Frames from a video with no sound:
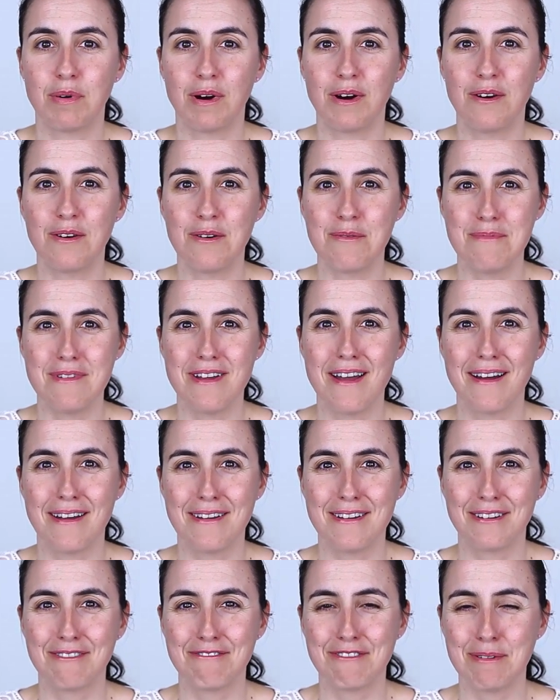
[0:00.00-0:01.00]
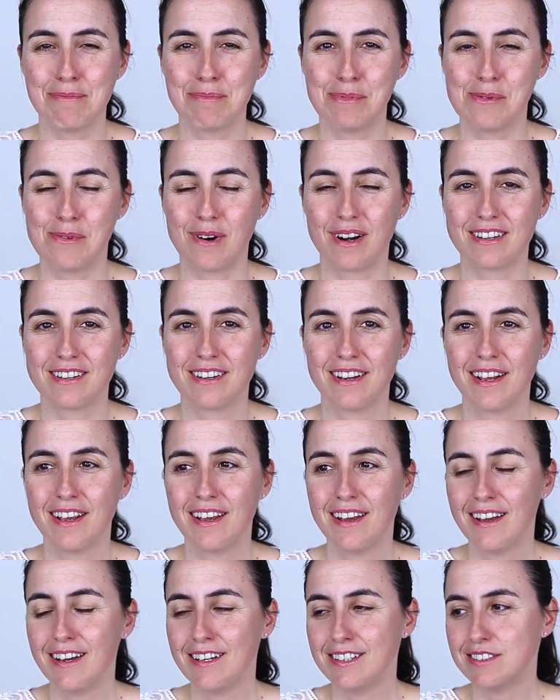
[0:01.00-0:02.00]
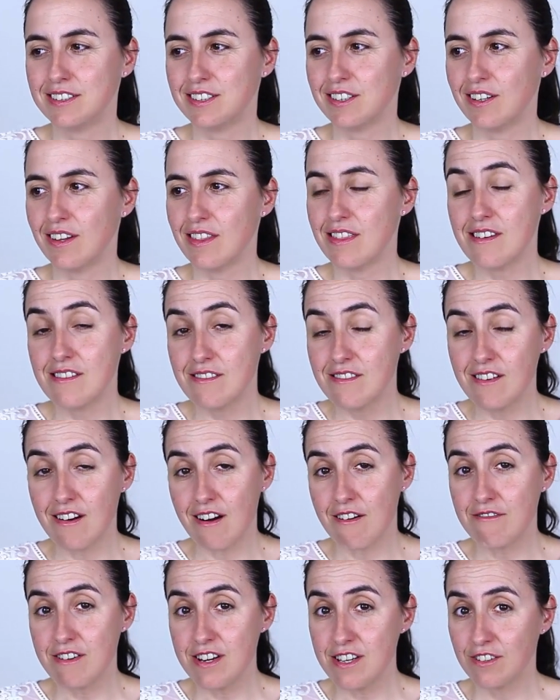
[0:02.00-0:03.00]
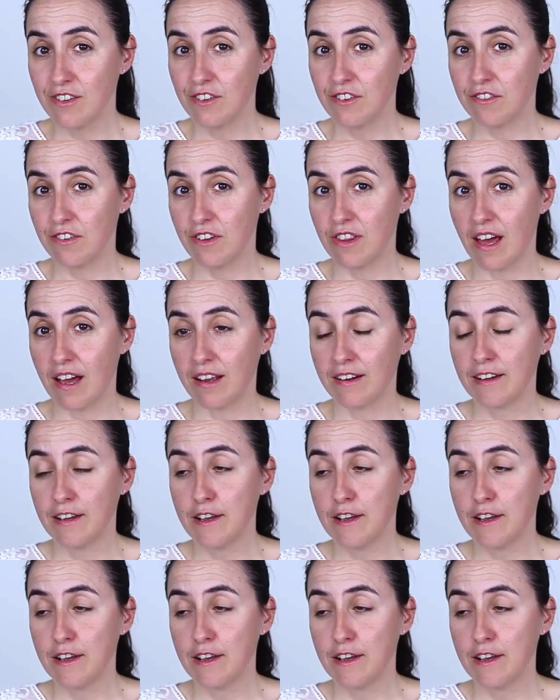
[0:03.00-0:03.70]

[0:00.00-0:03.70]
Power BI report. So th there are reasons for that